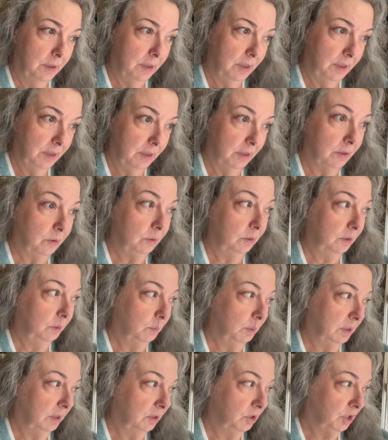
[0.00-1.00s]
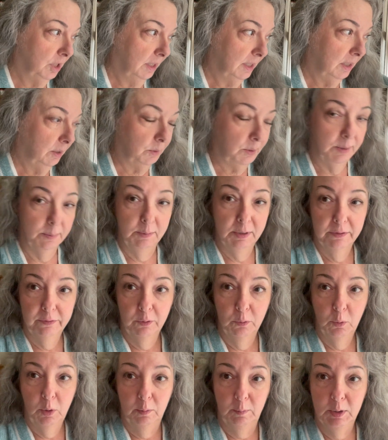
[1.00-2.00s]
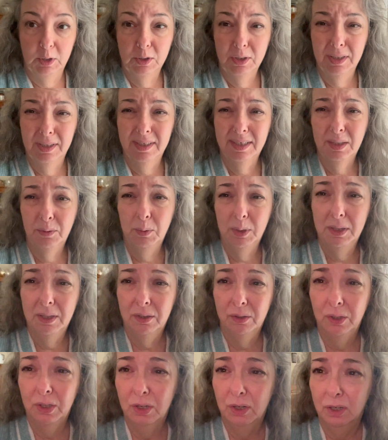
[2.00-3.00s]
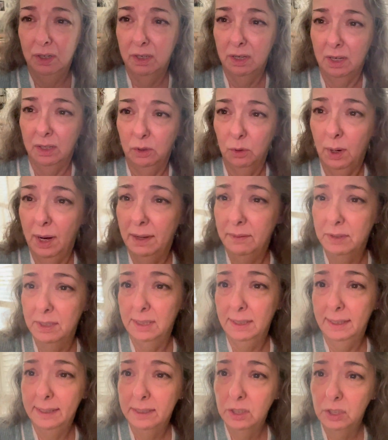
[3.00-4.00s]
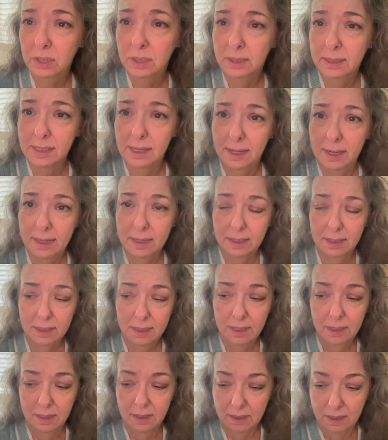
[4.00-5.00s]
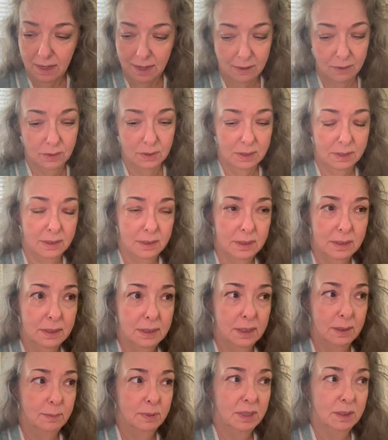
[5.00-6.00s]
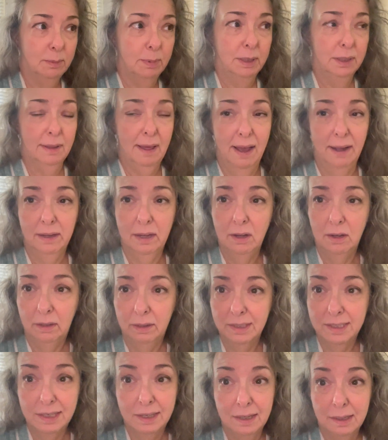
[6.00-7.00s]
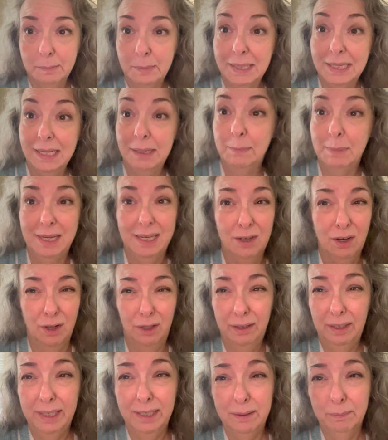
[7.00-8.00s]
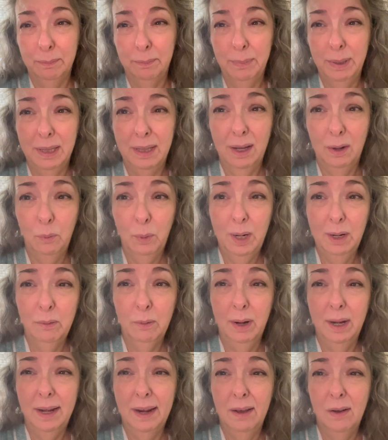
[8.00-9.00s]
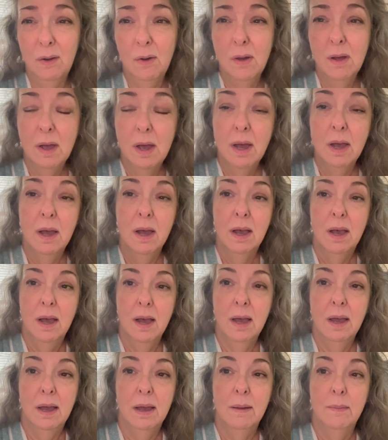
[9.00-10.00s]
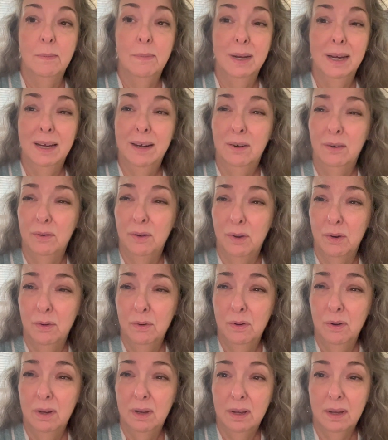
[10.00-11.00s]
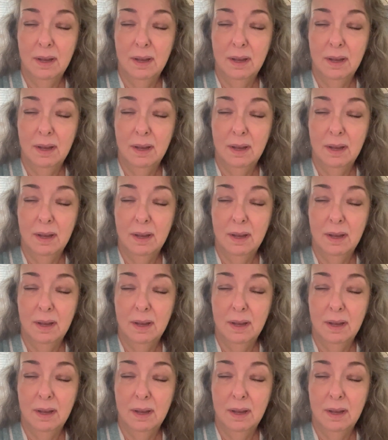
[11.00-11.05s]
I not only want to check out some different Walmarts and see what their yarn and craft selection is like, ours seems to be lacking all the time and they may all like be that way right now, um, but I don't know.